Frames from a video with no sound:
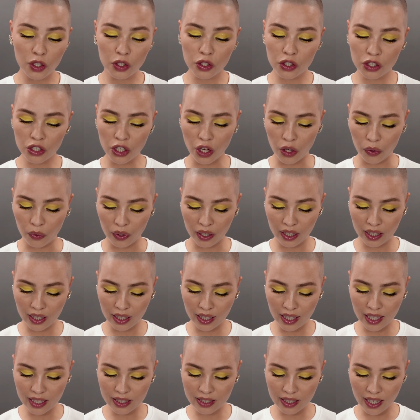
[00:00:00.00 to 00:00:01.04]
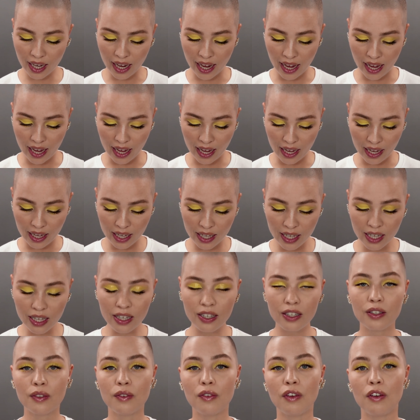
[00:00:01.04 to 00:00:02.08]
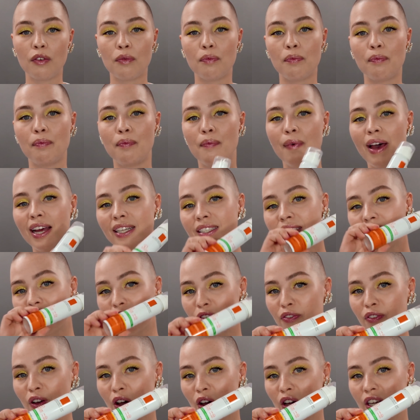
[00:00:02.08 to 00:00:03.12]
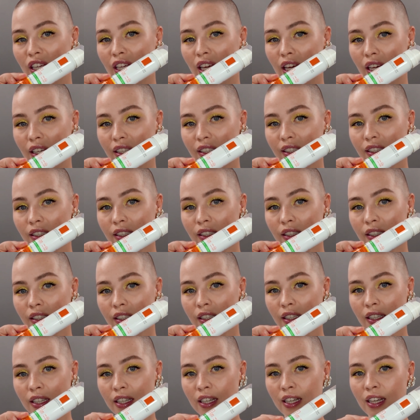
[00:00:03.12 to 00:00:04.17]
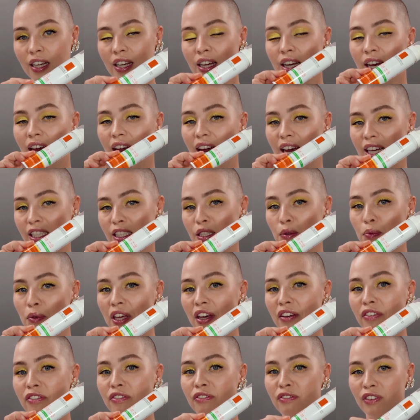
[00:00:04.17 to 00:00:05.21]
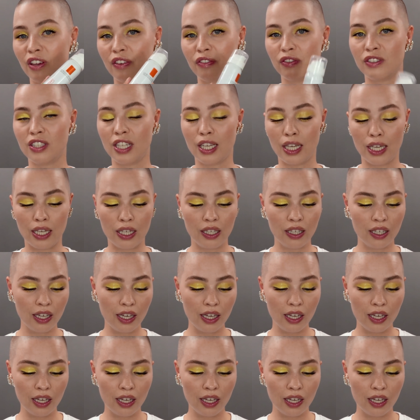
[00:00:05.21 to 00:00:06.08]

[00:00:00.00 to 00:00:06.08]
So it is a mattifying SPF 50